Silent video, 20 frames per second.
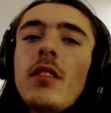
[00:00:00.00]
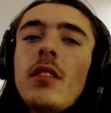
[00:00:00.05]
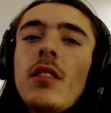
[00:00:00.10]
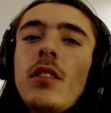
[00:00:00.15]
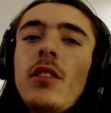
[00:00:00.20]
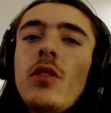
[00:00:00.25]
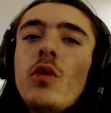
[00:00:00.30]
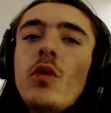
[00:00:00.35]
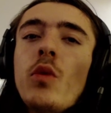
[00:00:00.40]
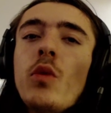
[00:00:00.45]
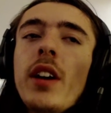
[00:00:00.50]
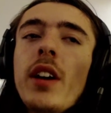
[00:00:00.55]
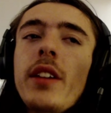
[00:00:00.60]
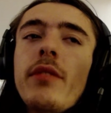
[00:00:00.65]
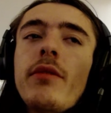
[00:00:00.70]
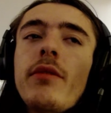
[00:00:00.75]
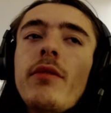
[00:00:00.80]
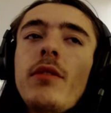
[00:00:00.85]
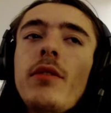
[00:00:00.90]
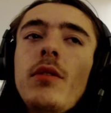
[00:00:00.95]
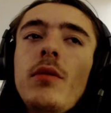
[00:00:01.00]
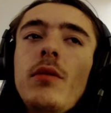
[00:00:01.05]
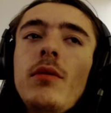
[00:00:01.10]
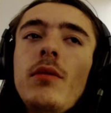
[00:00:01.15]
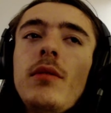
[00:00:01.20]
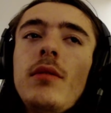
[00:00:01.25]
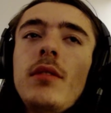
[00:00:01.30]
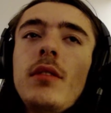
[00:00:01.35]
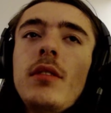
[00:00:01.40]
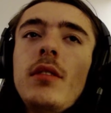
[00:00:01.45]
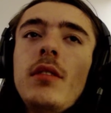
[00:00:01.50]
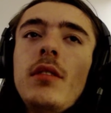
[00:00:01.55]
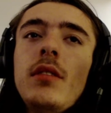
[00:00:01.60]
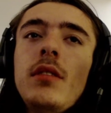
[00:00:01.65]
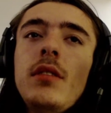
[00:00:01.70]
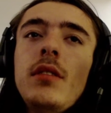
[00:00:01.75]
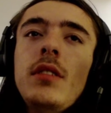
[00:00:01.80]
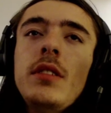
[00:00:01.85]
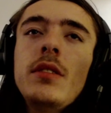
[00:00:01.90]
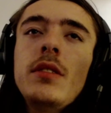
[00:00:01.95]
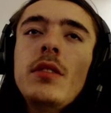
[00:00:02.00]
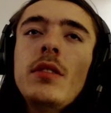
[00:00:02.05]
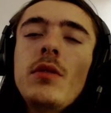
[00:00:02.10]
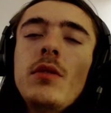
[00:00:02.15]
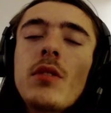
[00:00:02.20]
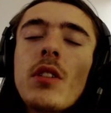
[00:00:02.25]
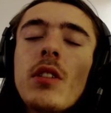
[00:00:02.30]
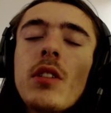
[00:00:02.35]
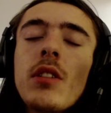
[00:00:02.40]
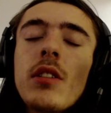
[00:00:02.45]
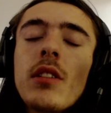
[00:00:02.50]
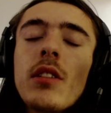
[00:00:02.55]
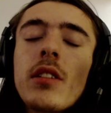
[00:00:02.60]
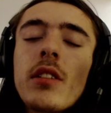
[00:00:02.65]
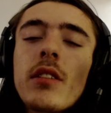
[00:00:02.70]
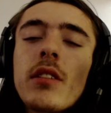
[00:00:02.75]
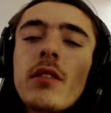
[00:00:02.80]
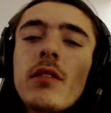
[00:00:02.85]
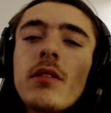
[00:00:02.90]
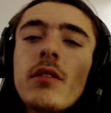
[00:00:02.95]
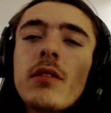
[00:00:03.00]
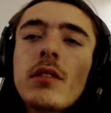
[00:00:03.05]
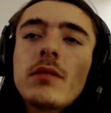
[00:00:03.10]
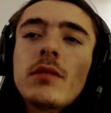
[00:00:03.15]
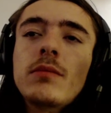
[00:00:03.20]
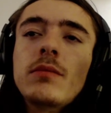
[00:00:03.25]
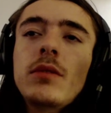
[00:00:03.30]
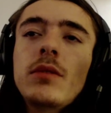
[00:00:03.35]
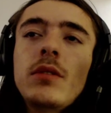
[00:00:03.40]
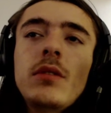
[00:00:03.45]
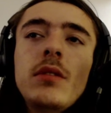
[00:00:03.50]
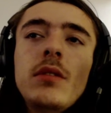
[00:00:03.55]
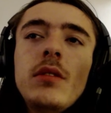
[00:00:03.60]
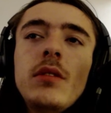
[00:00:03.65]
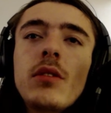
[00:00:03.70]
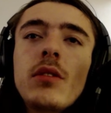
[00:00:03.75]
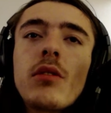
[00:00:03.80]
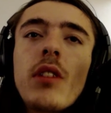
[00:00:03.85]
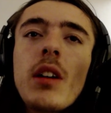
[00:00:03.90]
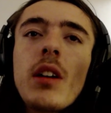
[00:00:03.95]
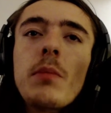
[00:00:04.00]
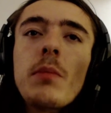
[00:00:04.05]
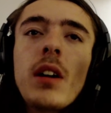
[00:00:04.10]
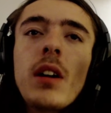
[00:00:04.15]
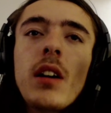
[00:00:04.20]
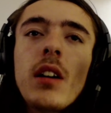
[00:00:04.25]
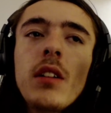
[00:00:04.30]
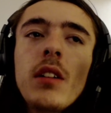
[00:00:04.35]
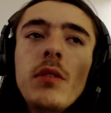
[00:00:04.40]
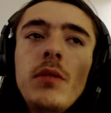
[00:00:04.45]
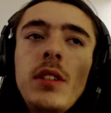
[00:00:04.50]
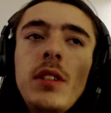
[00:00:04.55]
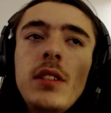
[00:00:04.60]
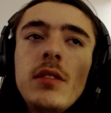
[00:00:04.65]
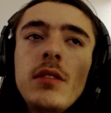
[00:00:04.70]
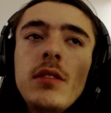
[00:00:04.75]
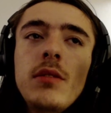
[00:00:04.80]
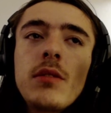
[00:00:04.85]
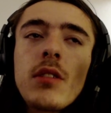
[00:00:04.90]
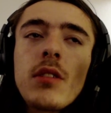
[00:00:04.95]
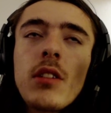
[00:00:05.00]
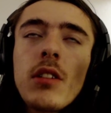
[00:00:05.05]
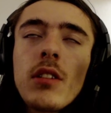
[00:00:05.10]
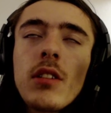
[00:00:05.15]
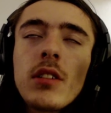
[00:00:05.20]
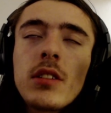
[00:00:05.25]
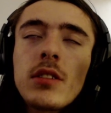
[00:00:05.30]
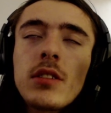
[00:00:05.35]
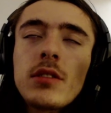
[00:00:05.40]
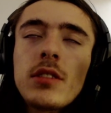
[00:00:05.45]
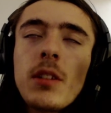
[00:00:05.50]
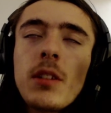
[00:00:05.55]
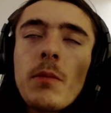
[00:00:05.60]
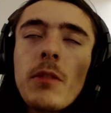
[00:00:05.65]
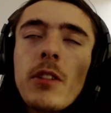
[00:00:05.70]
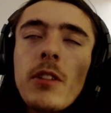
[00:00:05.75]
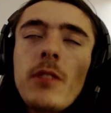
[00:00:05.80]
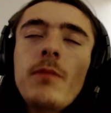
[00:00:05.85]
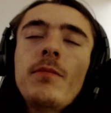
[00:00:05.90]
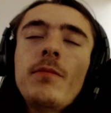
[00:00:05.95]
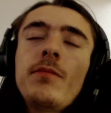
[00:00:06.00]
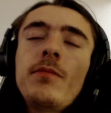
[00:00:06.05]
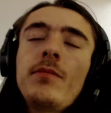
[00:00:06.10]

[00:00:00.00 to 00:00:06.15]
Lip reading: Or your wife who needs a new car. Or your grandpa who needs a new car or something.